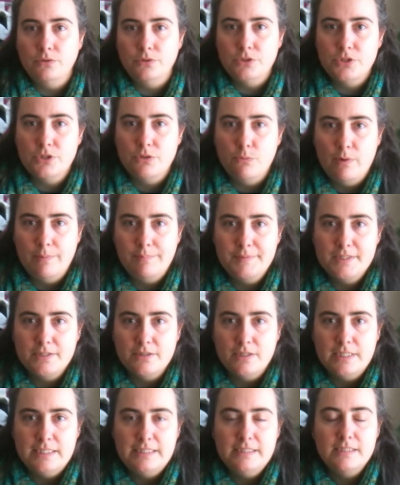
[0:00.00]
onto the
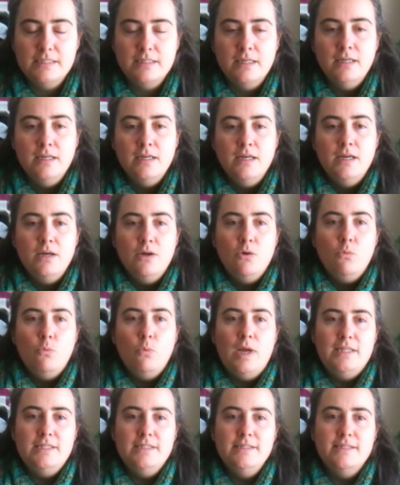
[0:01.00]
website.
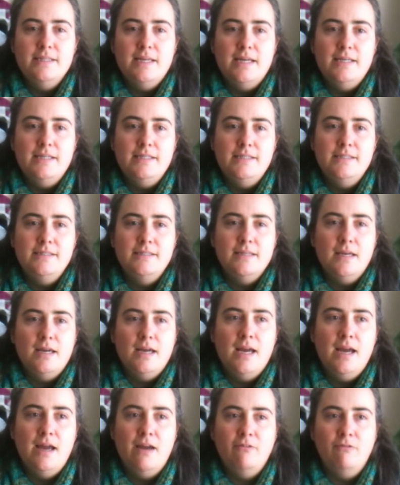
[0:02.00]
Wednesdays
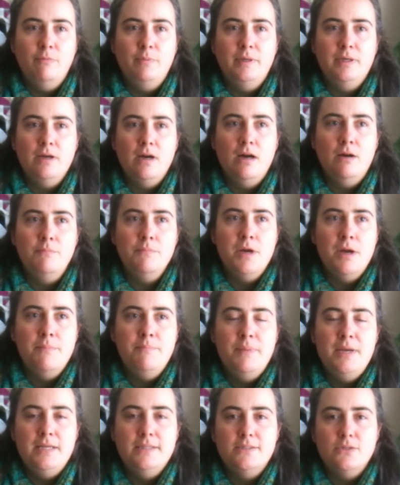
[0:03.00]
have become a
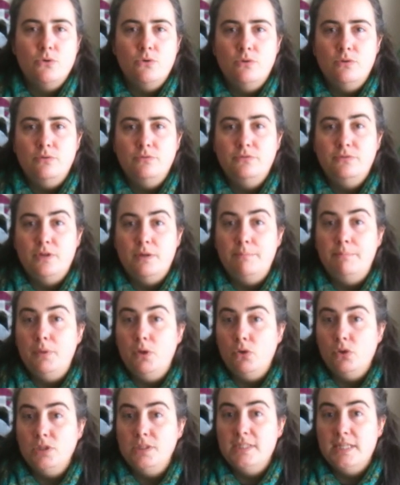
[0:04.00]
bit of a
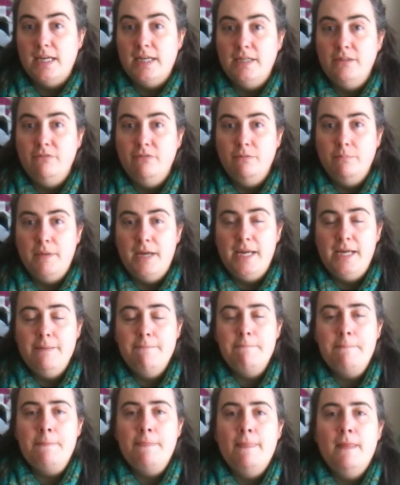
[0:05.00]
blog day for me.
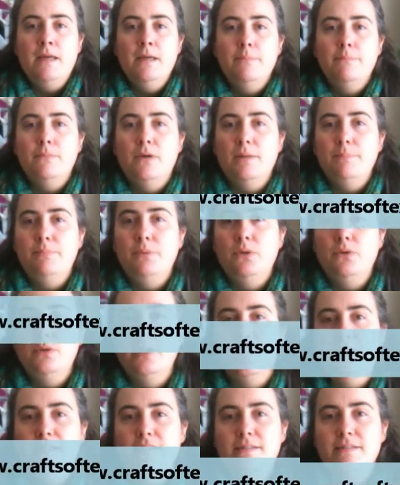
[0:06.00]
My
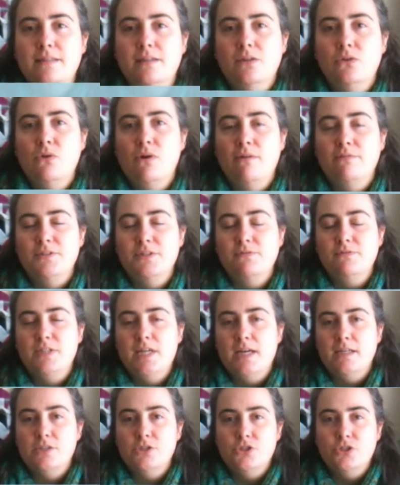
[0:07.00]
blog is at
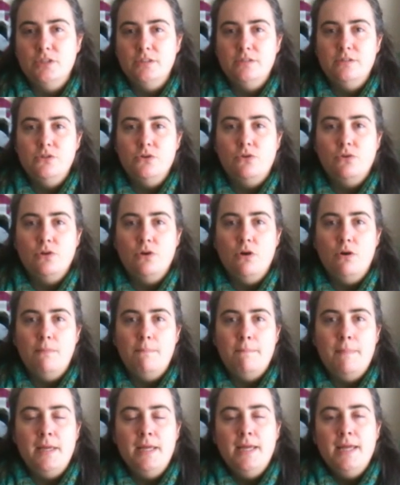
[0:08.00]

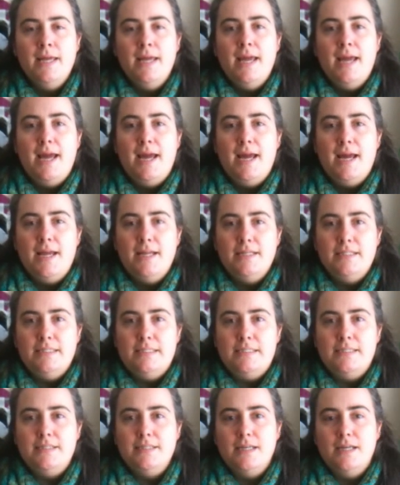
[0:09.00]
craftsoftexture.com,
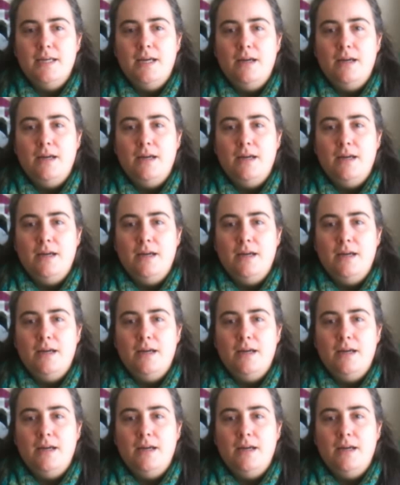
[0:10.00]
and